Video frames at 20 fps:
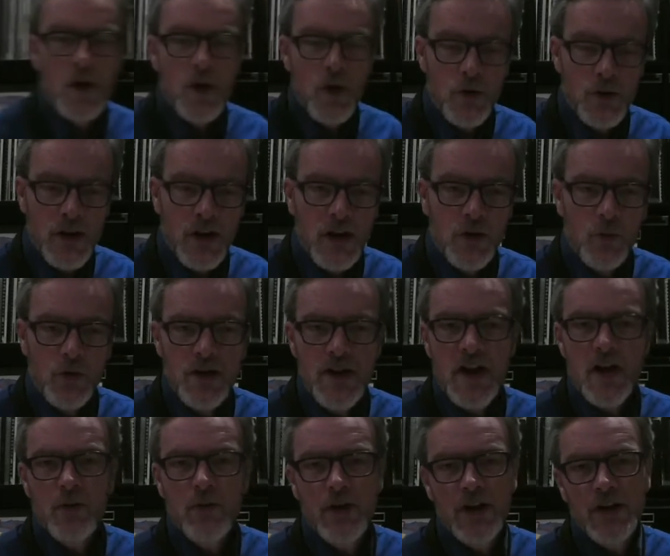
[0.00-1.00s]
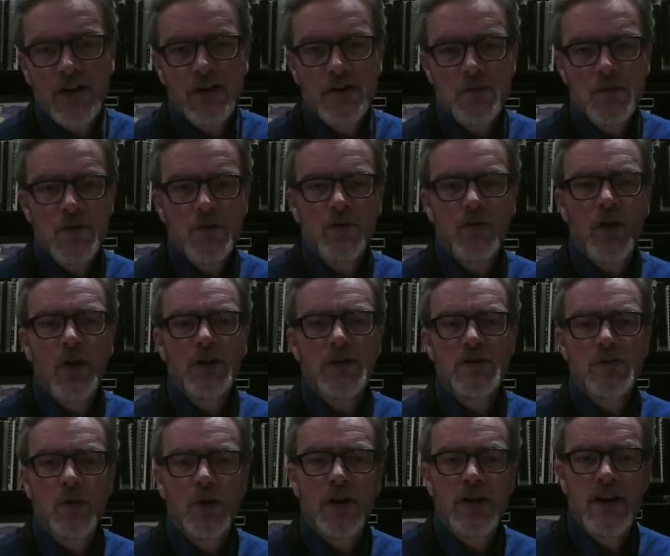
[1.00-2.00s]
Okay, we're now ready to move on
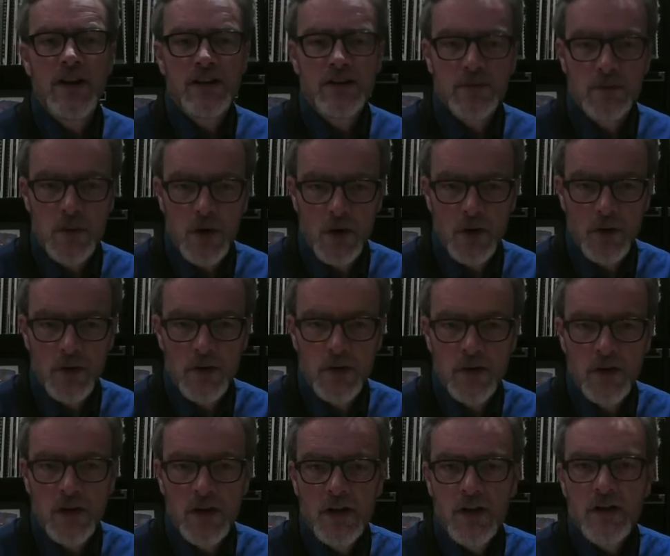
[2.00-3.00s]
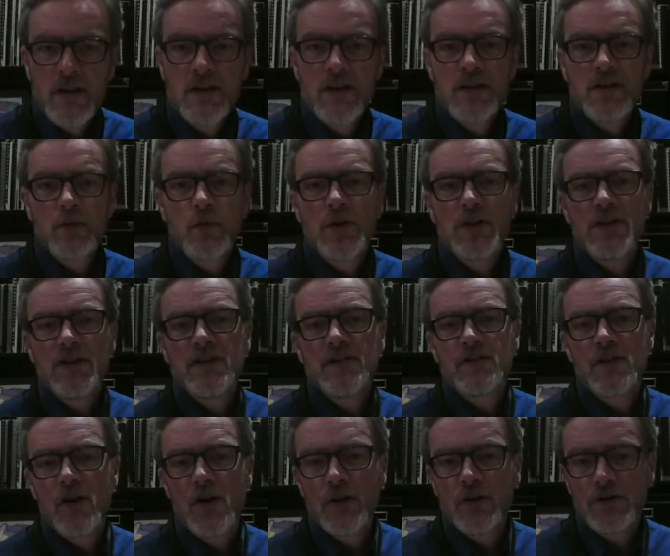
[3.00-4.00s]
to our next mode. This one is
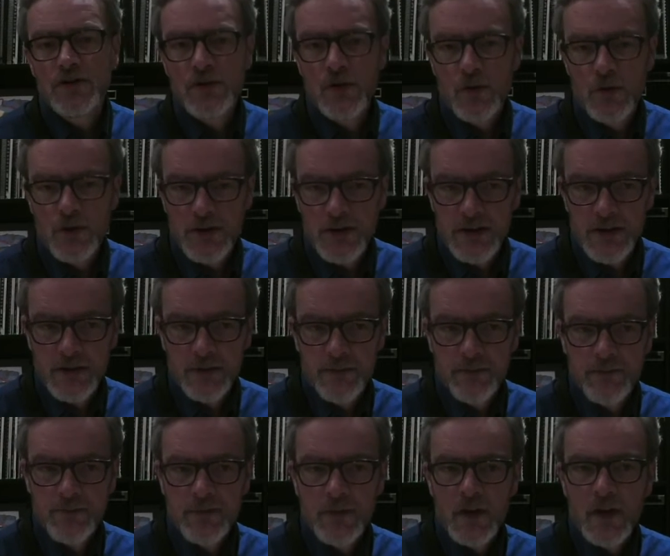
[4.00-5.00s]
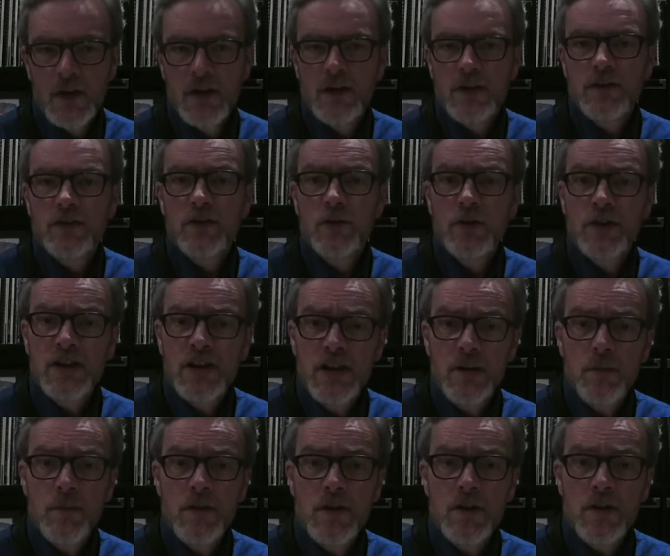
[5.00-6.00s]
called Dorian. So
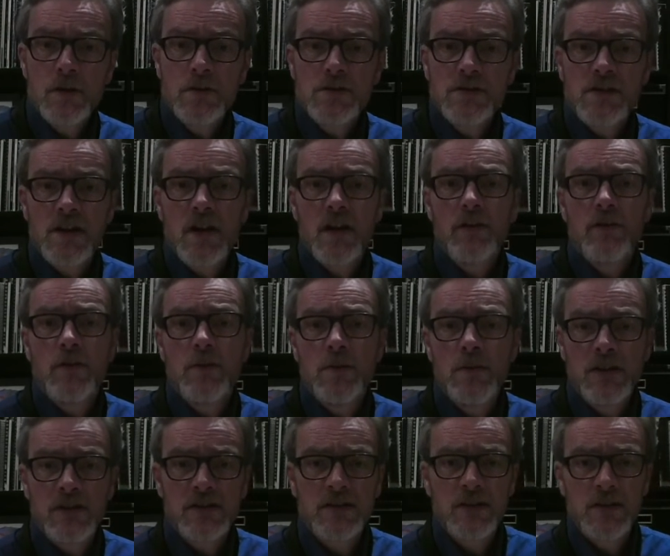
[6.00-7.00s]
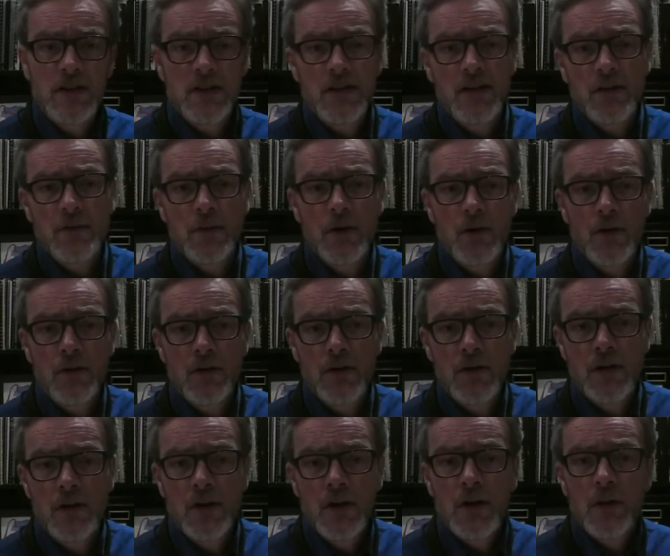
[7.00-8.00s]
keep the notes of the Mixolydian mode,
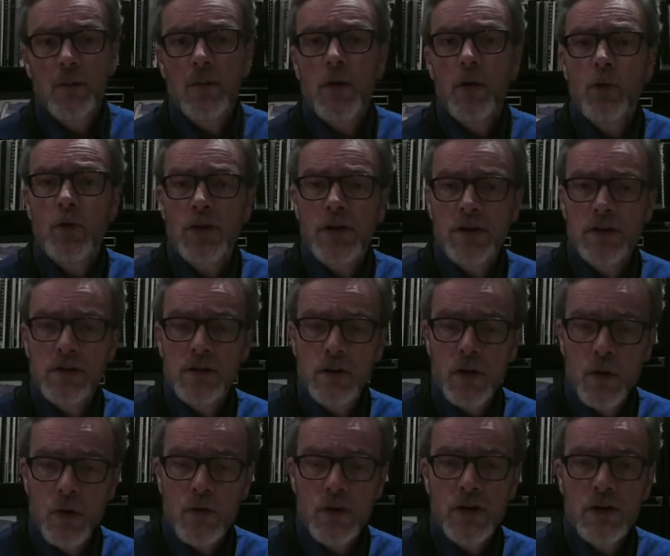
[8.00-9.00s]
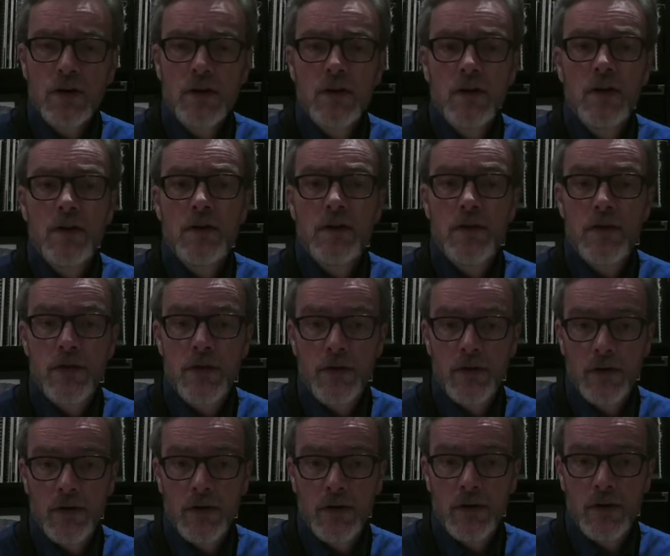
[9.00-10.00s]
but we're going to lower the
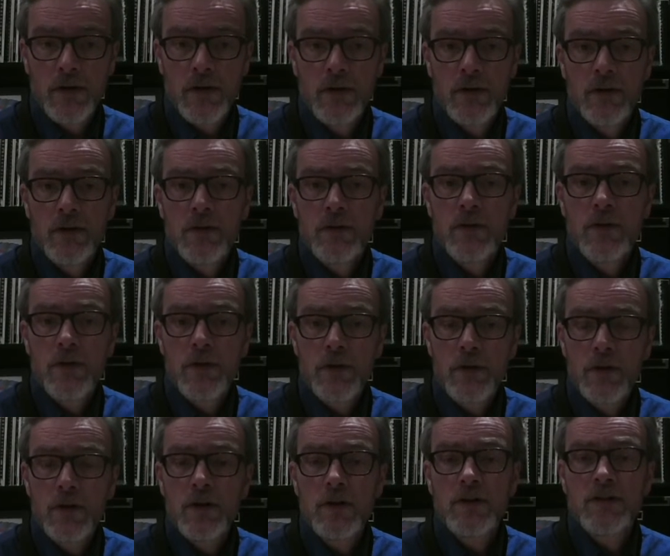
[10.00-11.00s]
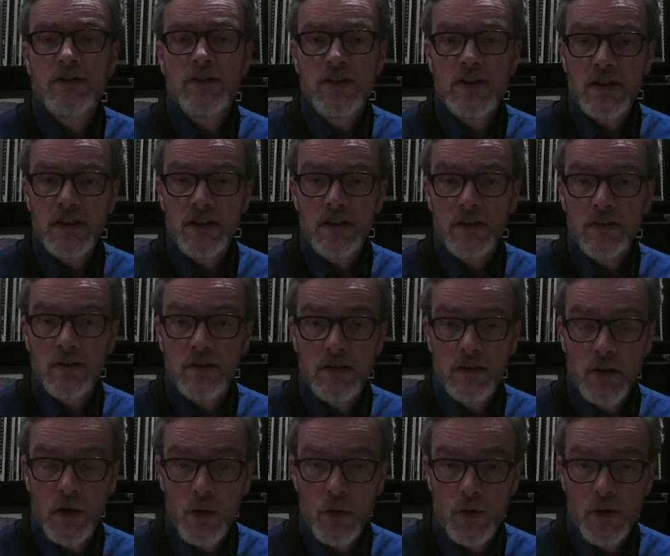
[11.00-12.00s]
third. The third is
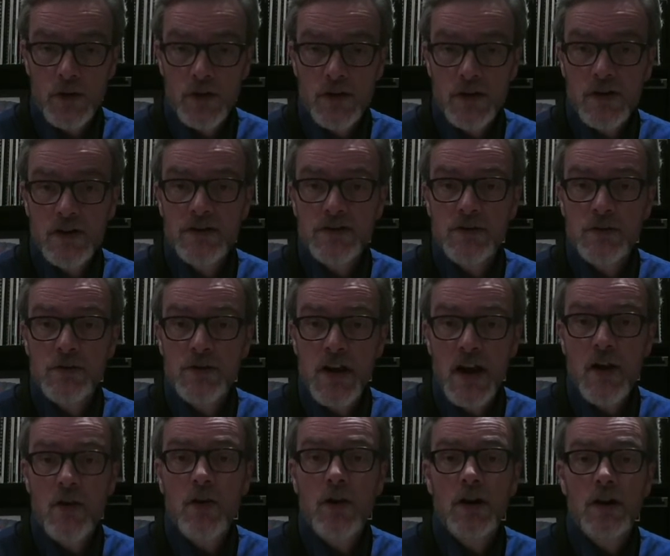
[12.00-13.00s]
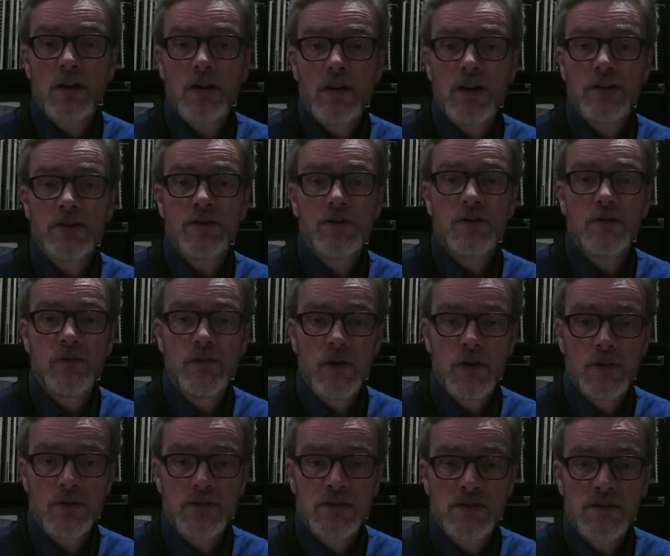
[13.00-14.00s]
lowered, and so now our collection of
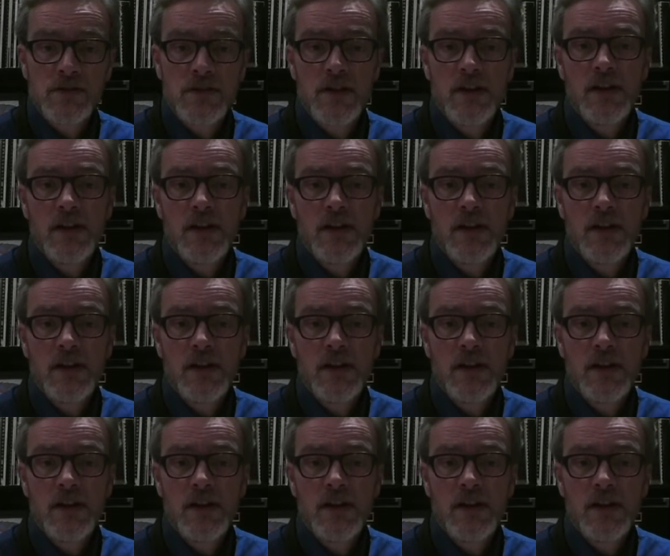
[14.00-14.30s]
notes